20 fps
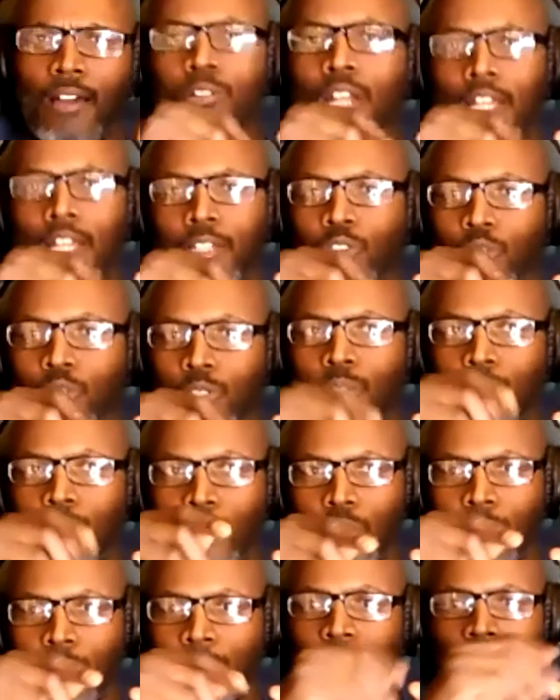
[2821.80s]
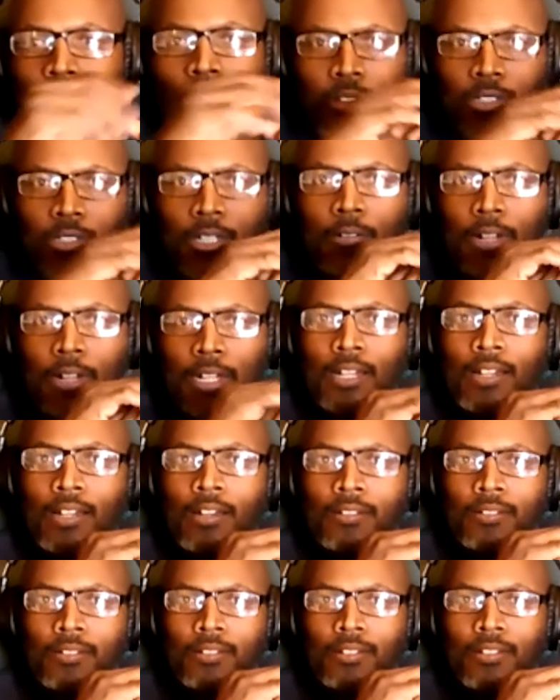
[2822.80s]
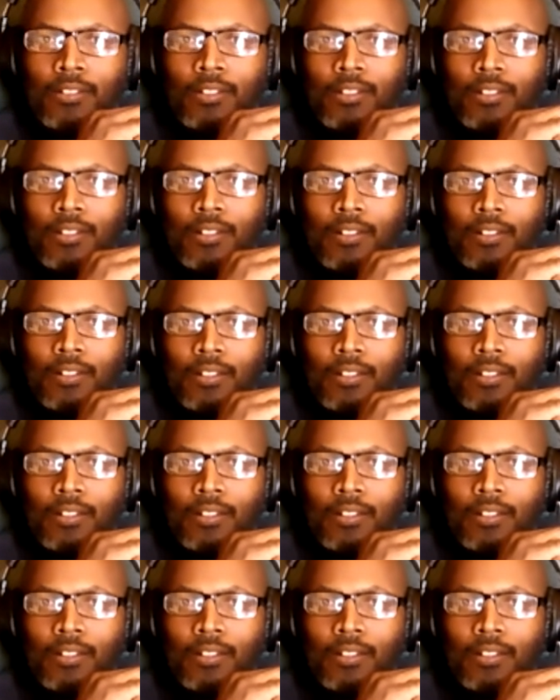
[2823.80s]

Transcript: how's the relationship with your fiance right now?